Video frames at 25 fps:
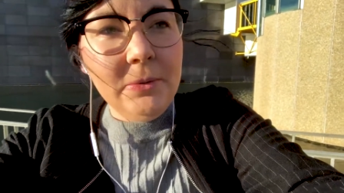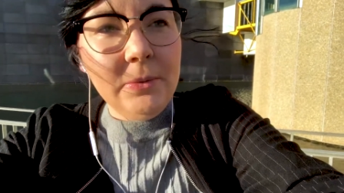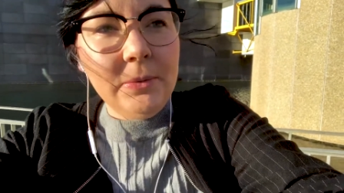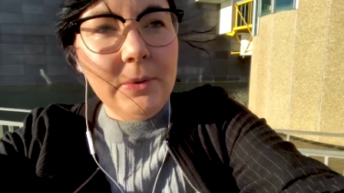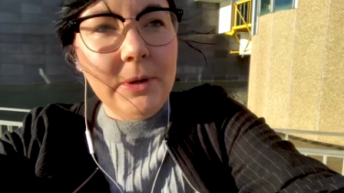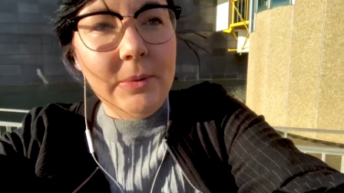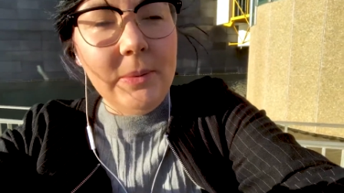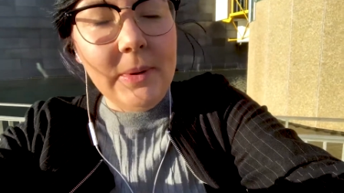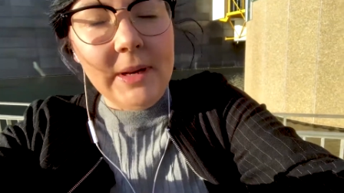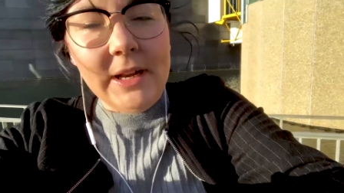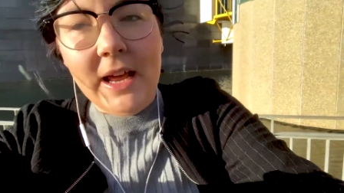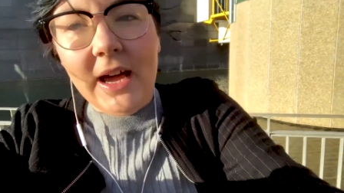
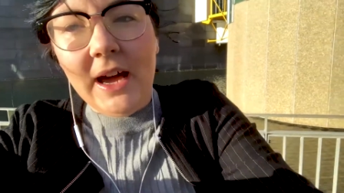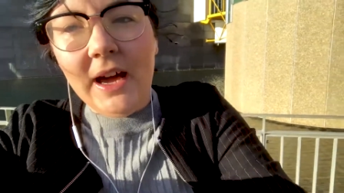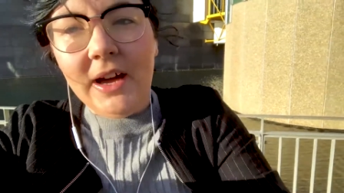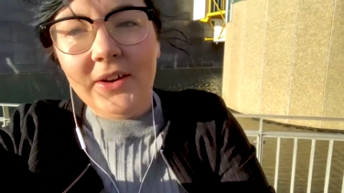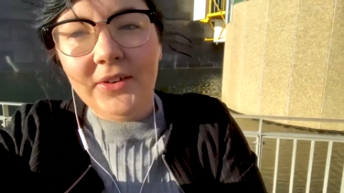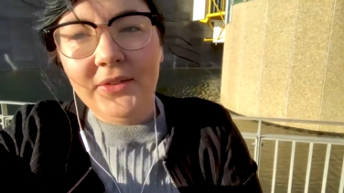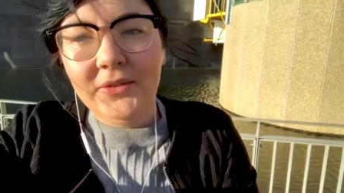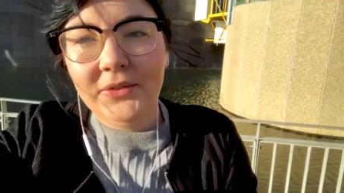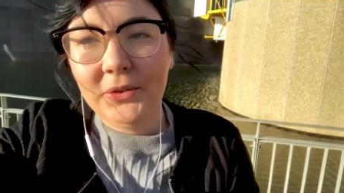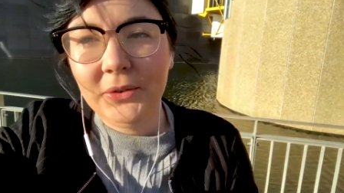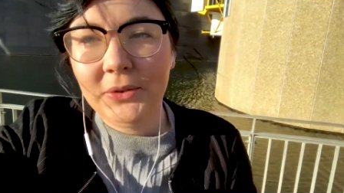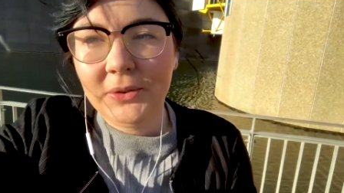we went out
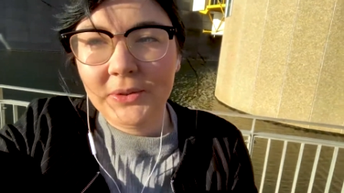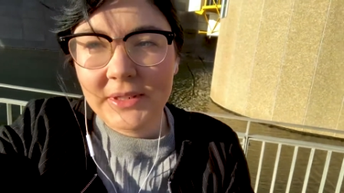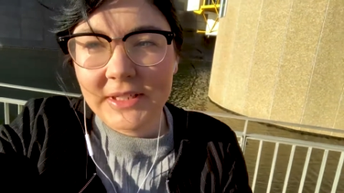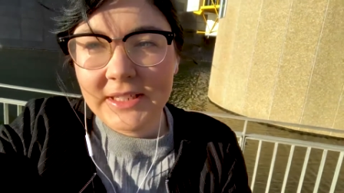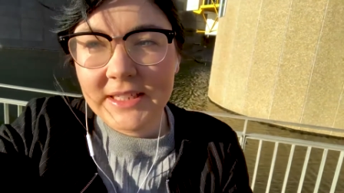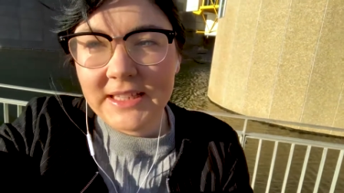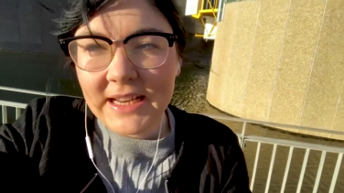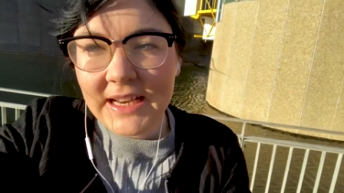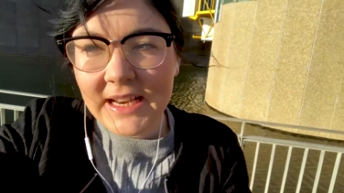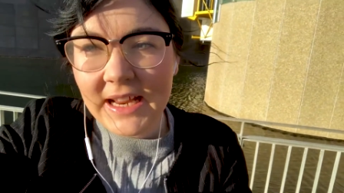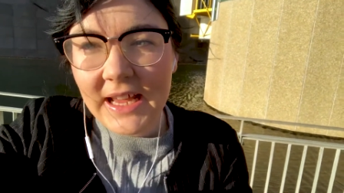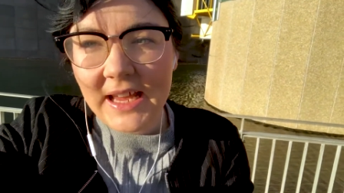for
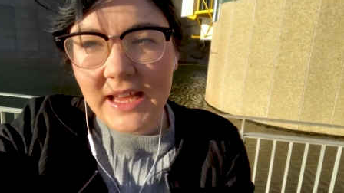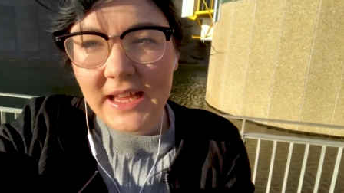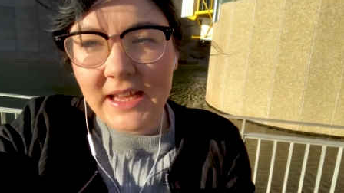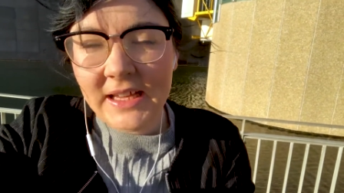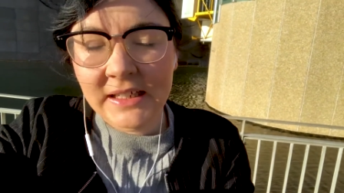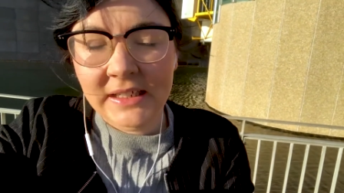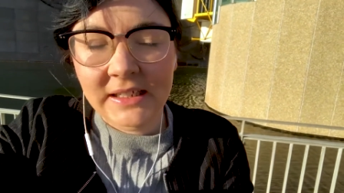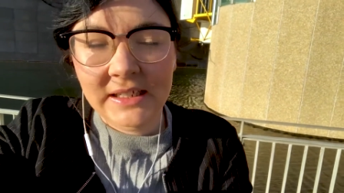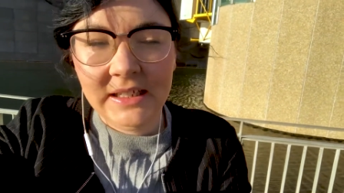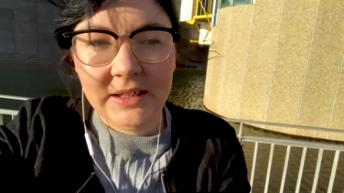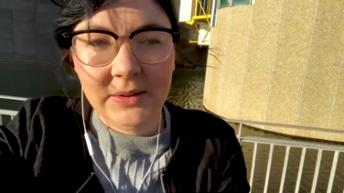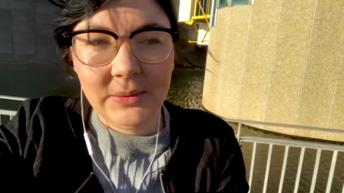dinner,
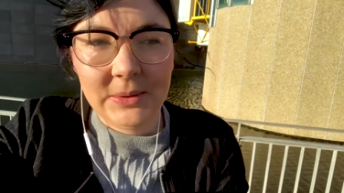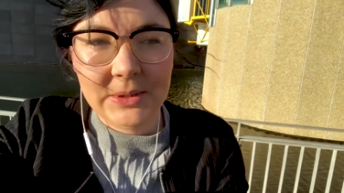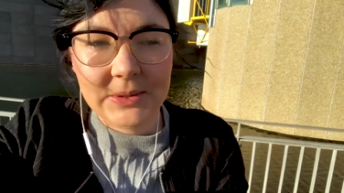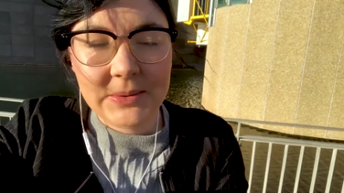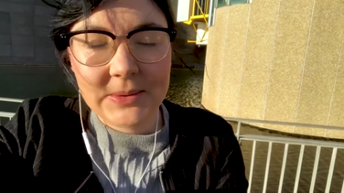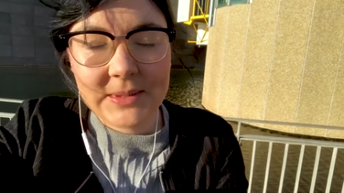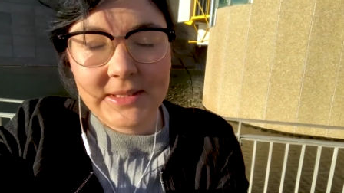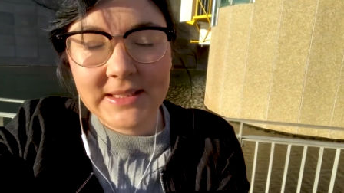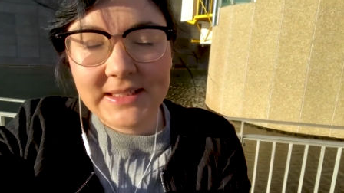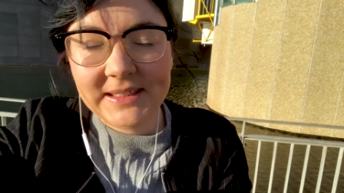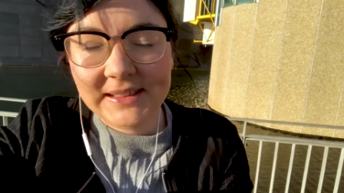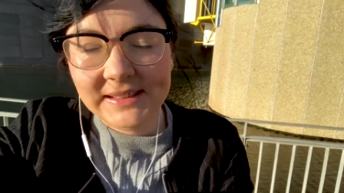which
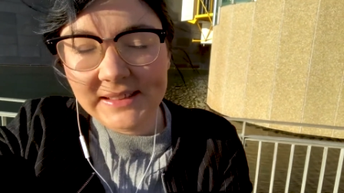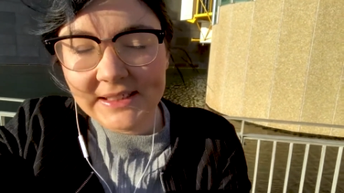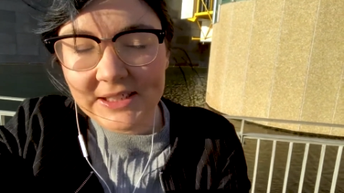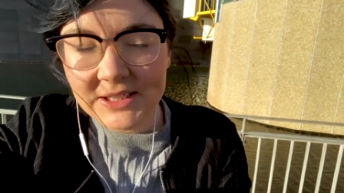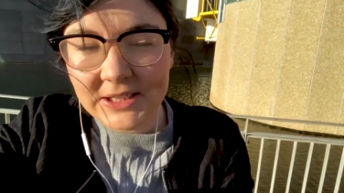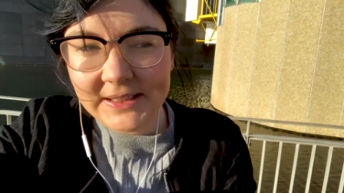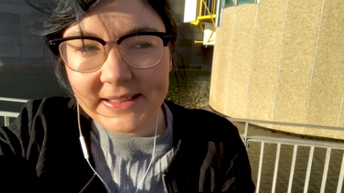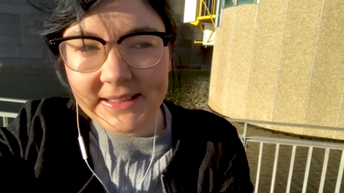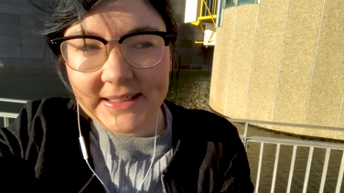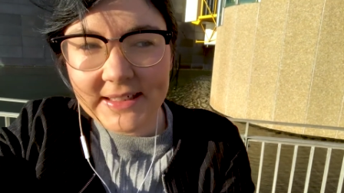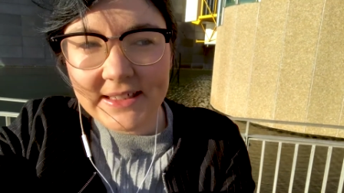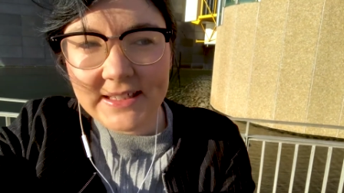was
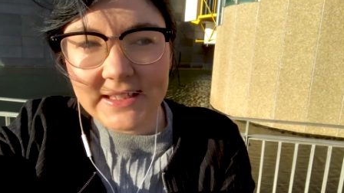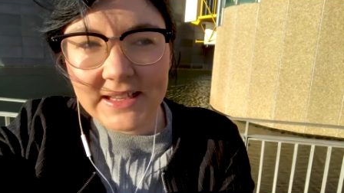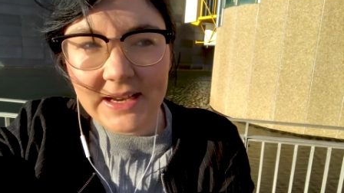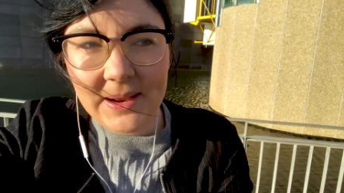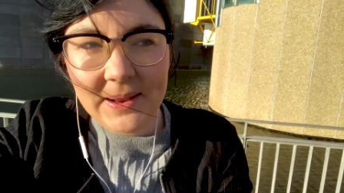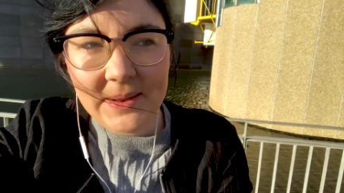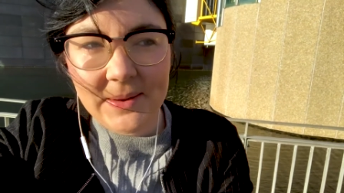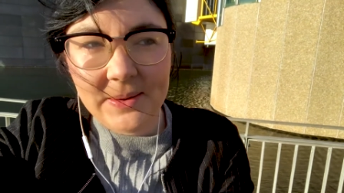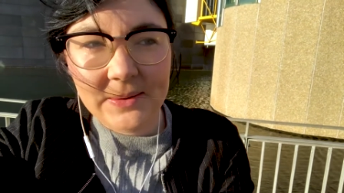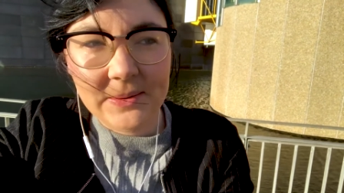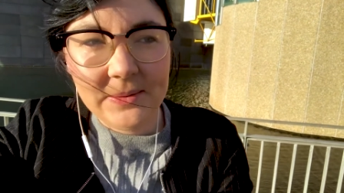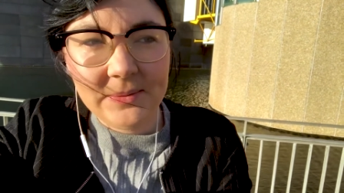delicious.
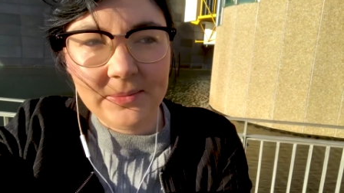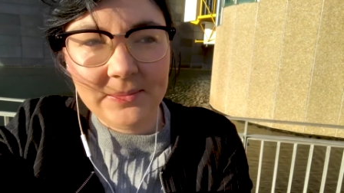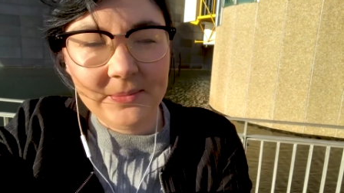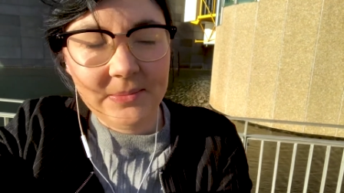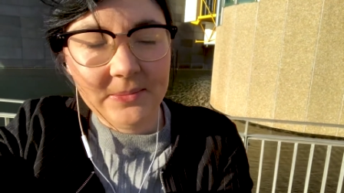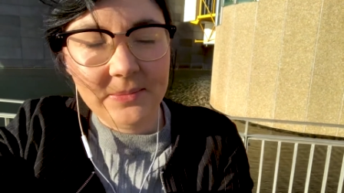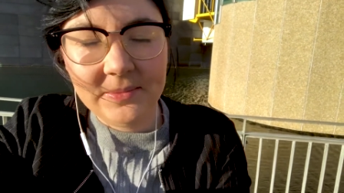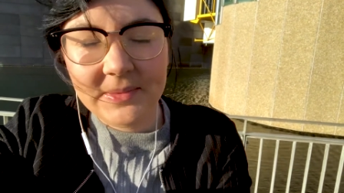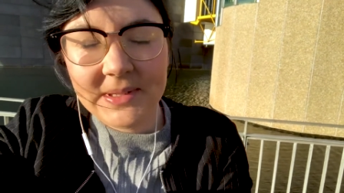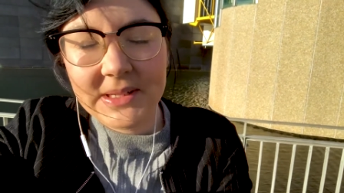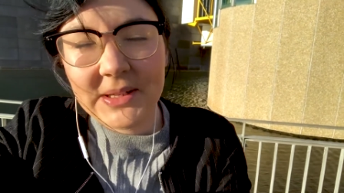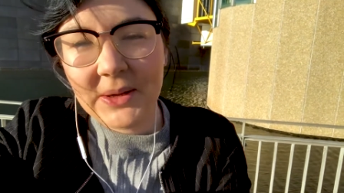And I'm